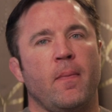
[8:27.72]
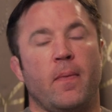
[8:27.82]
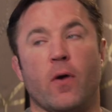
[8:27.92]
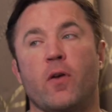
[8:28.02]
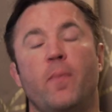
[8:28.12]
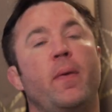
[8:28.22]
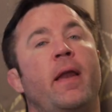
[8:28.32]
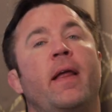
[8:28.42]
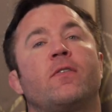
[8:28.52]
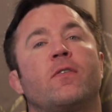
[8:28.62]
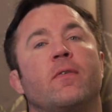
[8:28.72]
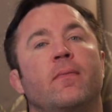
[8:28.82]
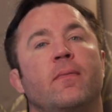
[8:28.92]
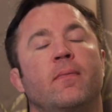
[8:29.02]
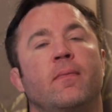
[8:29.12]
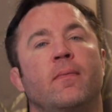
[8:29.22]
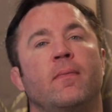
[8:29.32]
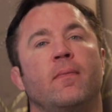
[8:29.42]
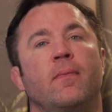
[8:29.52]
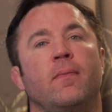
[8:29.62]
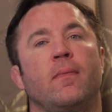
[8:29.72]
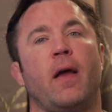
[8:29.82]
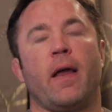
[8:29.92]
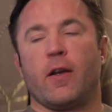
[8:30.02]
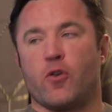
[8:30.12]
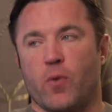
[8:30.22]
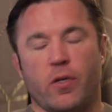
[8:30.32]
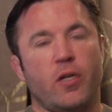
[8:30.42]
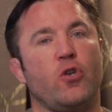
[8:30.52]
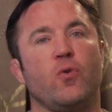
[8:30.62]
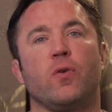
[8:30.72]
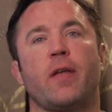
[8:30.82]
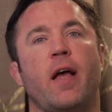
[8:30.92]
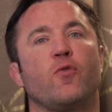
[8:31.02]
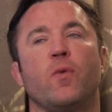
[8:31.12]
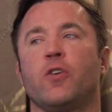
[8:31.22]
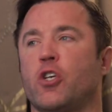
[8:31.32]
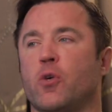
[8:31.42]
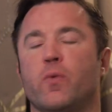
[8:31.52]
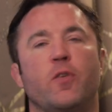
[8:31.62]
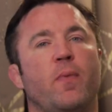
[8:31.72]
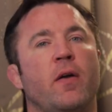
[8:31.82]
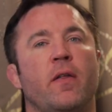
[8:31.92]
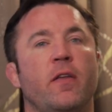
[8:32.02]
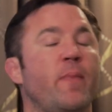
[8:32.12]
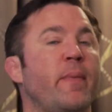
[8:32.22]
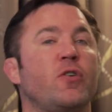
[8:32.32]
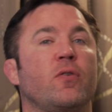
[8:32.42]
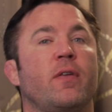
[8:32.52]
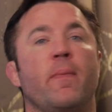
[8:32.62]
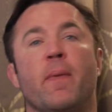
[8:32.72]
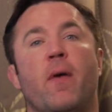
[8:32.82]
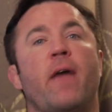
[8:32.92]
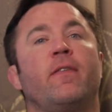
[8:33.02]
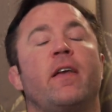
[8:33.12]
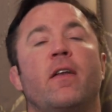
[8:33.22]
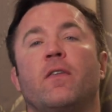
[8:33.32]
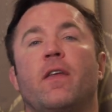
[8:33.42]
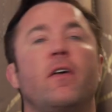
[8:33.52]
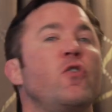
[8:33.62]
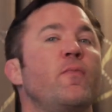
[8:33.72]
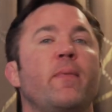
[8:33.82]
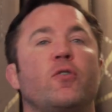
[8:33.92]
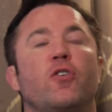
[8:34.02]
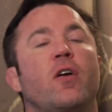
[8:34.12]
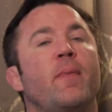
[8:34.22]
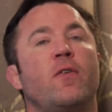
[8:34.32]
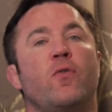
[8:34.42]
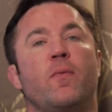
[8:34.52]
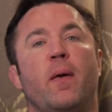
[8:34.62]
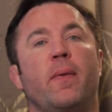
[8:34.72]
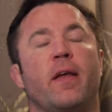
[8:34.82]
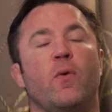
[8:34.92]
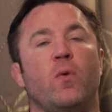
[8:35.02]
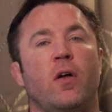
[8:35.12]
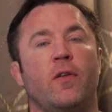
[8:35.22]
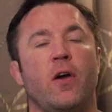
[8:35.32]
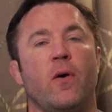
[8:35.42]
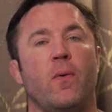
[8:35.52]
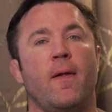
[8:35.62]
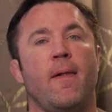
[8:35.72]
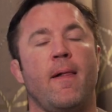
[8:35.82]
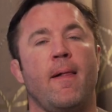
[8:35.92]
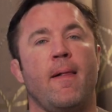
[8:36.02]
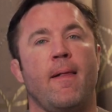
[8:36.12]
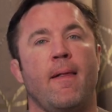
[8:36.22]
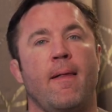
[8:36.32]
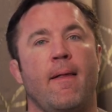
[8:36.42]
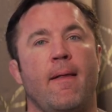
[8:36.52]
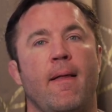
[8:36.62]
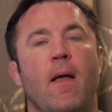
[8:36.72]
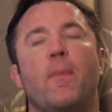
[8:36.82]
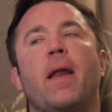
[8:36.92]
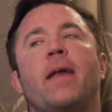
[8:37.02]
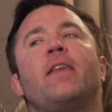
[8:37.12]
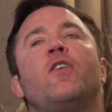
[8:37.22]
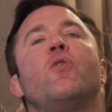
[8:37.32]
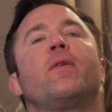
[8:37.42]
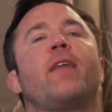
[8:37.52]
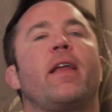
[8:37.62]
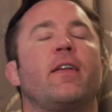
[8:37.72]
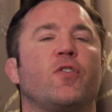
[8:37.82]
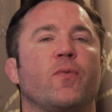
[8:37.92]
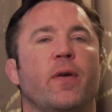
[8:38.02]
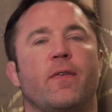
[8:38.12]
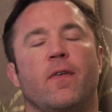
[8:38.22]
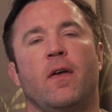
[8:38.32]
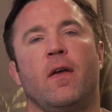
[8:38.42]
There could be an answer. And I trust that Jules has one. She'll respond to this. Maybe she'll tell me privately and I'll tell you. Maybe she'll come out and do it publicly. We'll all know. But I need to know what that answer is.